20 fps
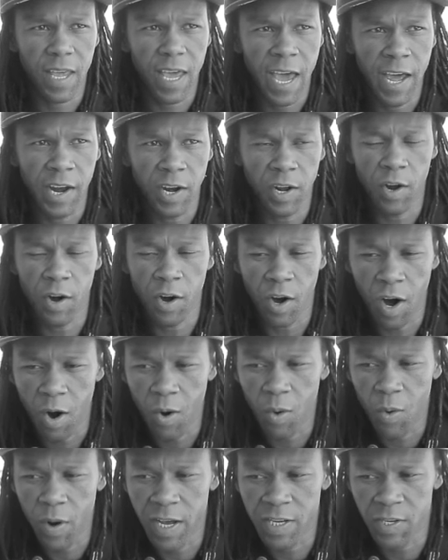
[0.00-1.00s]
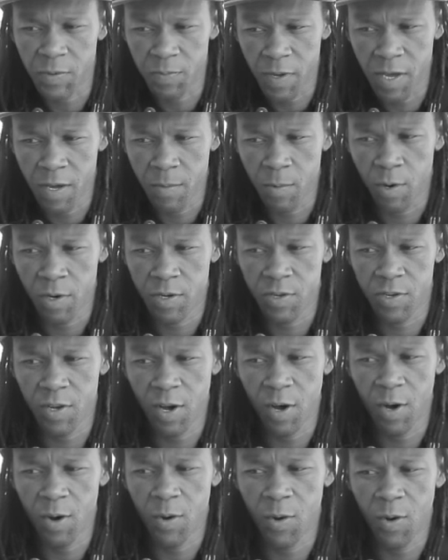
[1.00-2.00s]
and grow as b-boys.
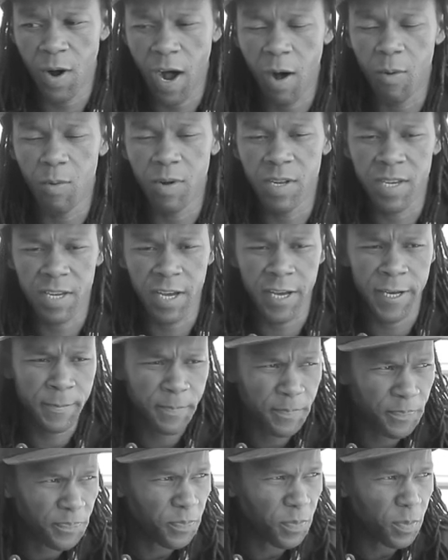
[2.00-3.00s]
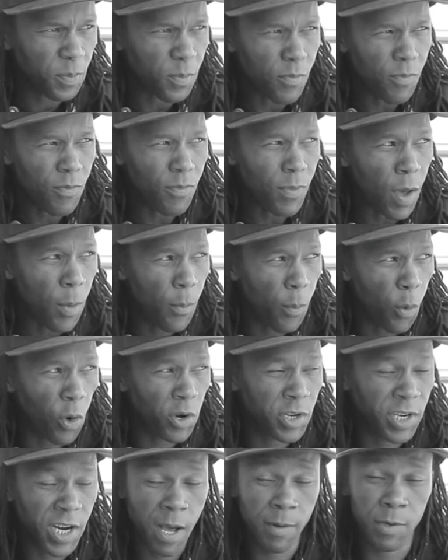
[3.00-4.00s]
So I will say
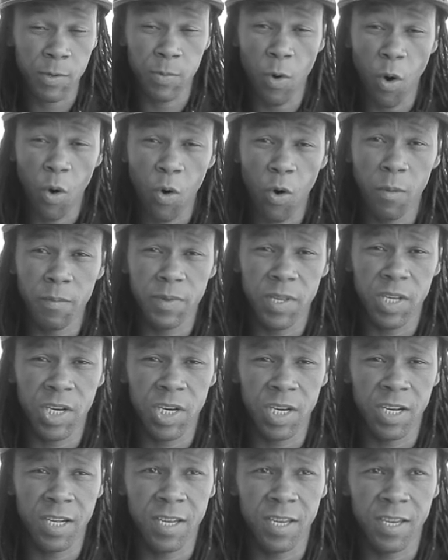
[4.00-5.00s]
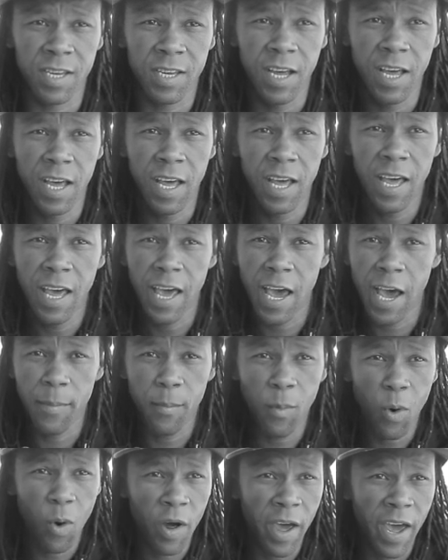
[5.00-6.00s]
more jams, more competitions, and
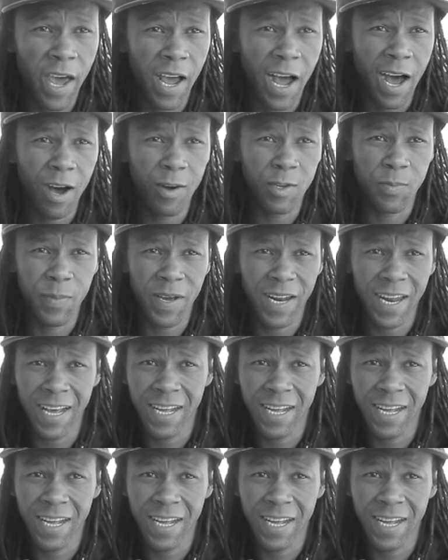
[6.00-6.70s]
more hangouts, man.